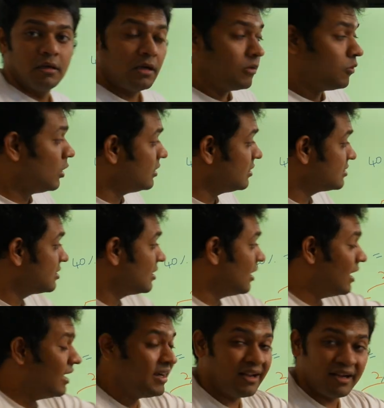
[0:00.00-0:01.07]
What is
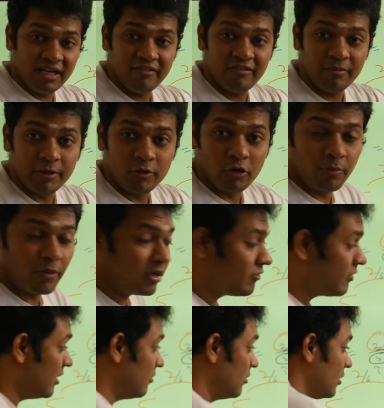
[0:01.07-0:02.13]
100 divided by
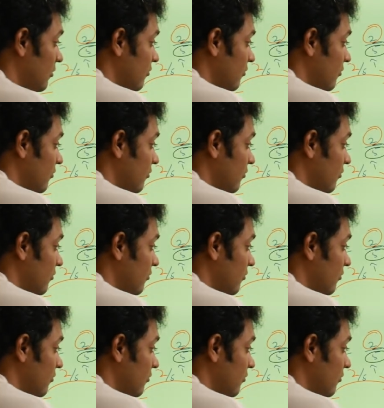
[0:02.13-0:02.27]
12.5?